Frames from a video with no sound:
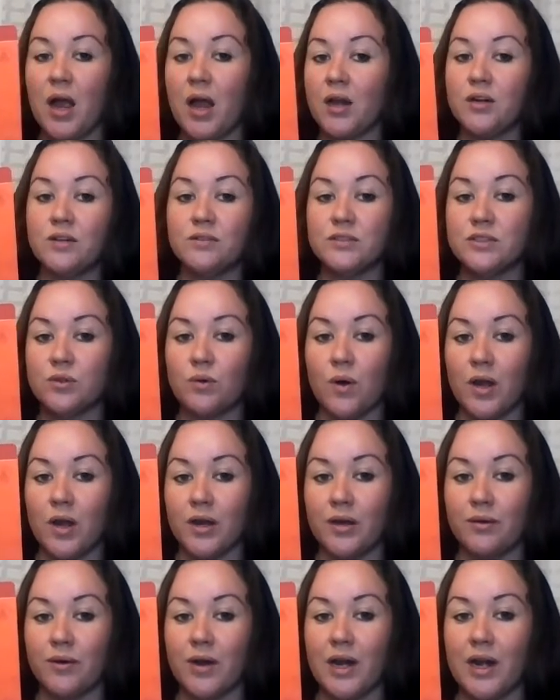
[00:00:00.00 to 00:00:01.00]
kind of
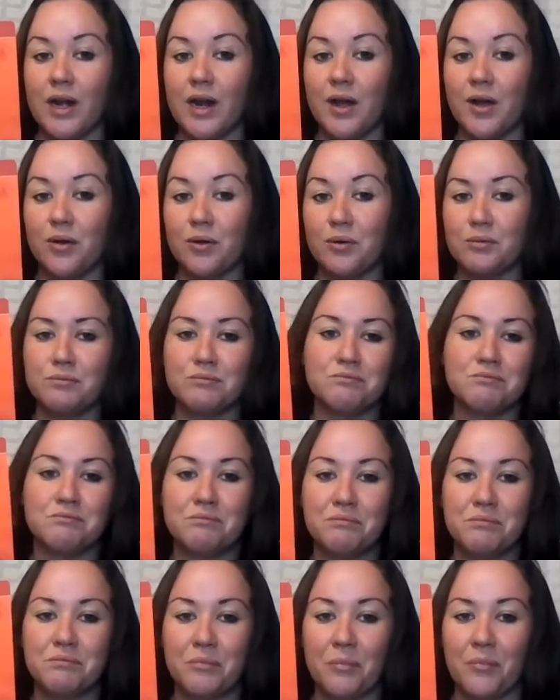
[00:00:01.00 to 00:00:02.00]
squatting right
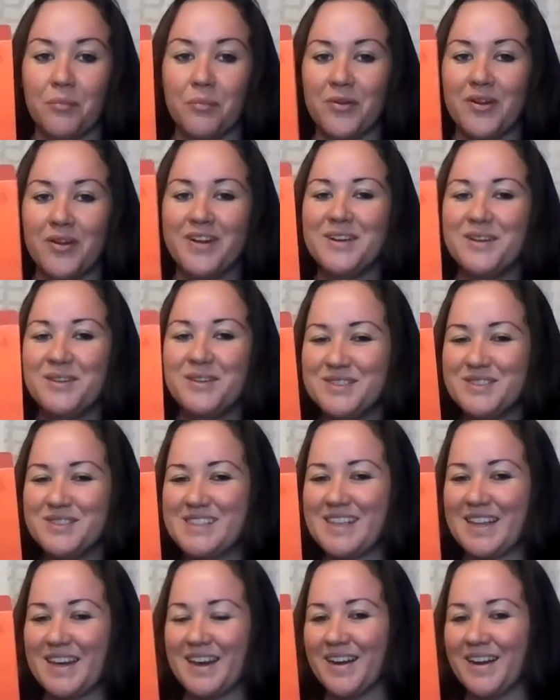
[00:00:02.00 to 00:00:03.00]
now,
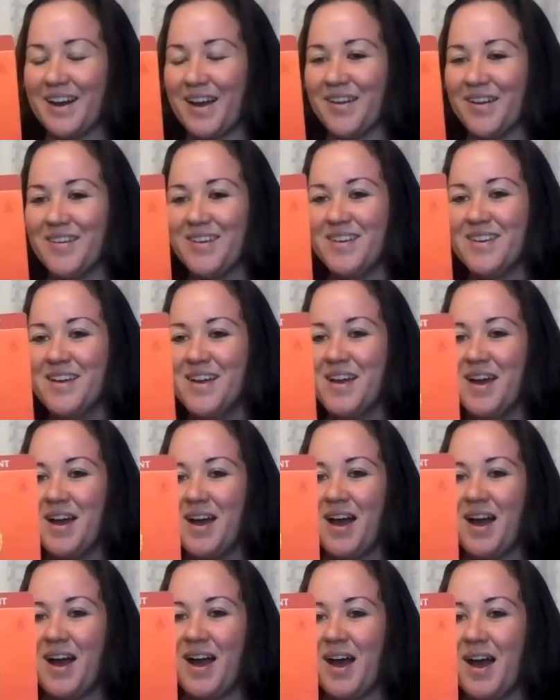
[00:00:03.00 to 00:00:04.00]
sitting down.
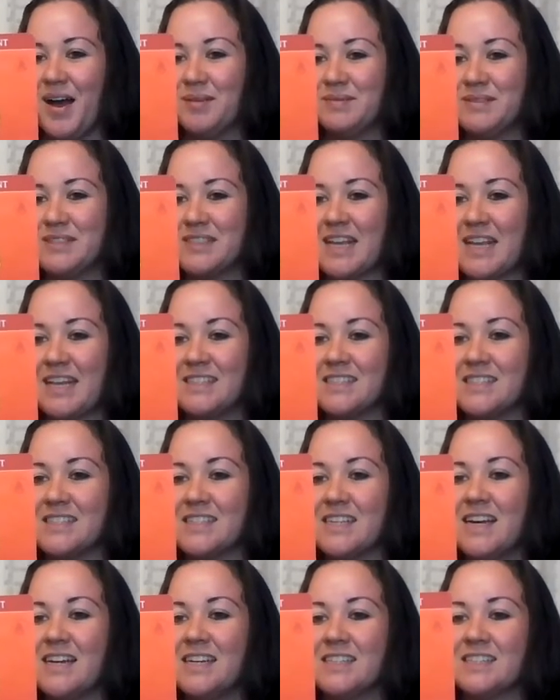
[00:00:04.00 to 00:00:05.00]
Sense
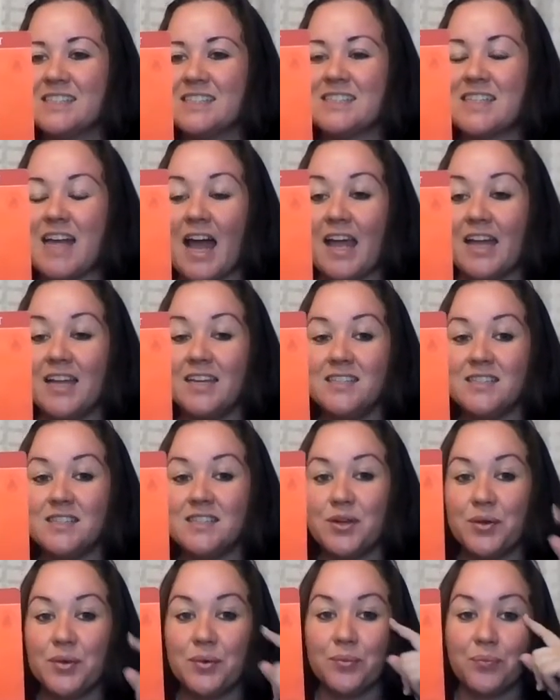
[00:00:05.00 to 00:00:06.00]
sight,
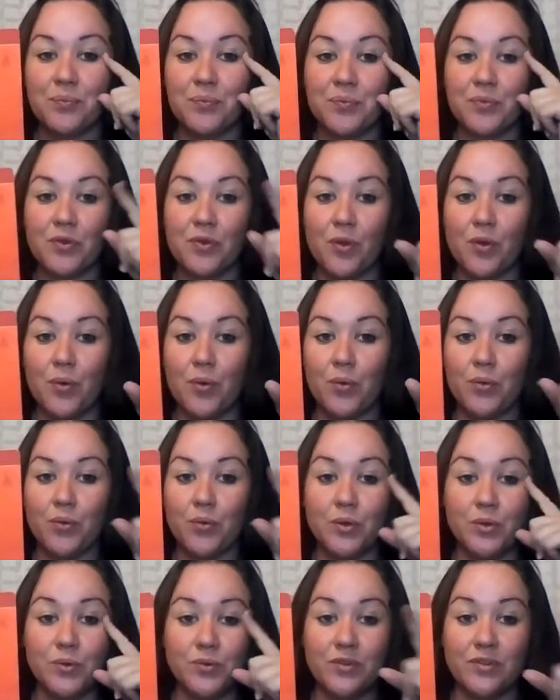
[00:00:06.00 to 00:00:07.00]
so
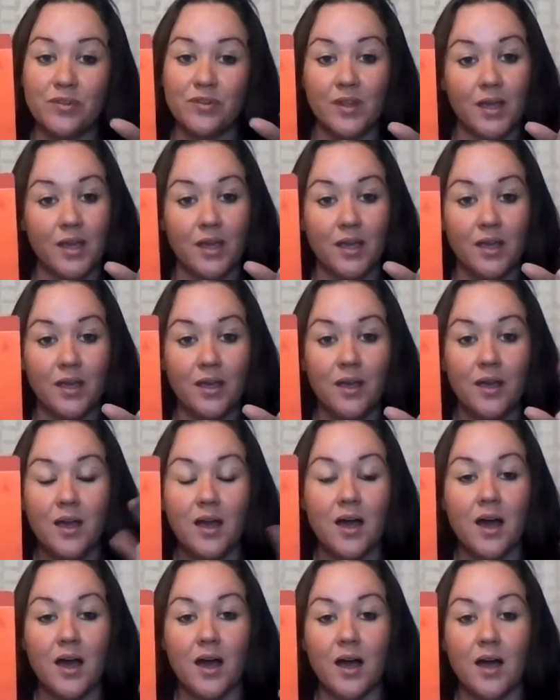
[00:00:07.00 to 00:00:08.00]
you see,
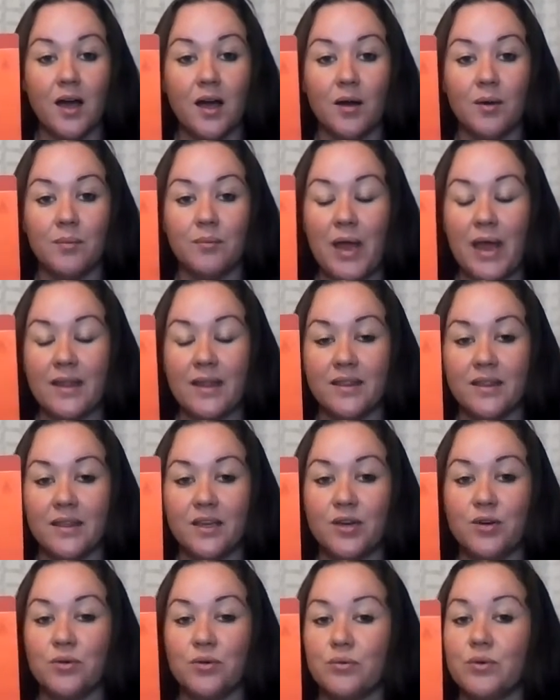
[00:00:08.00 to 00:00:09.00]
and
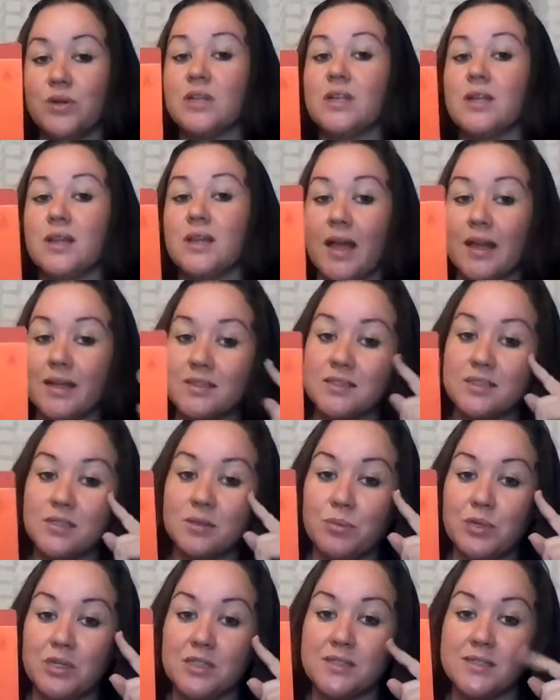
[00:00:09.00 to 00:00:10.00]
Leo really likes
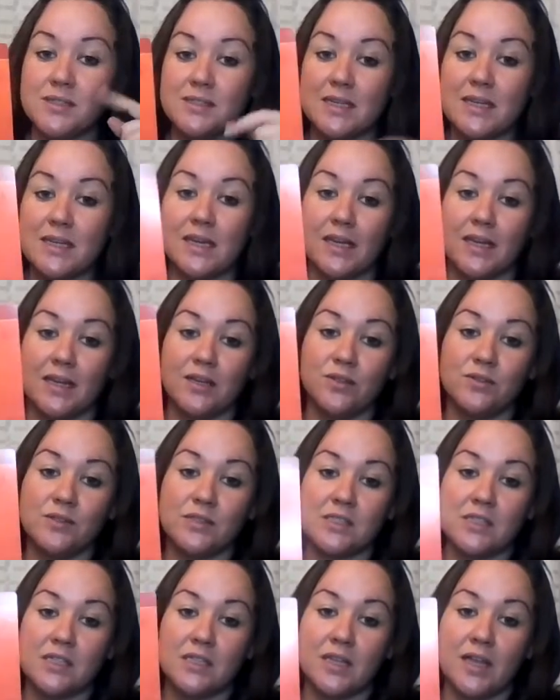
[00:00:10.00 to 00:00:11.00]
to be seen. You
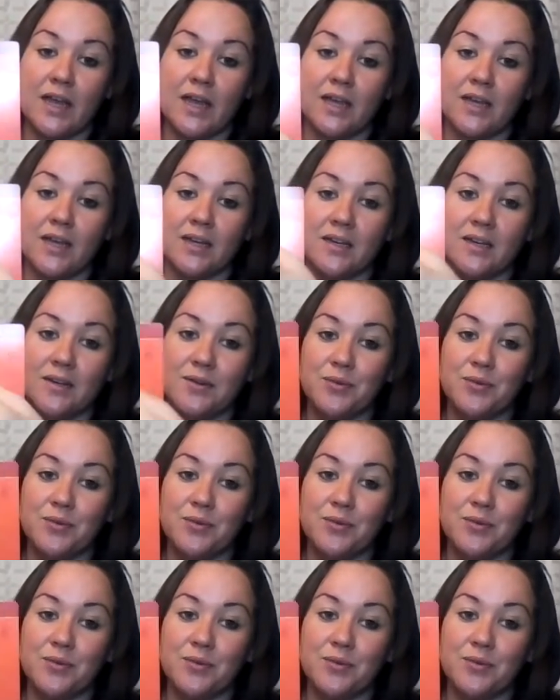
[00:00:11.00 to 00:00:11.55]
see like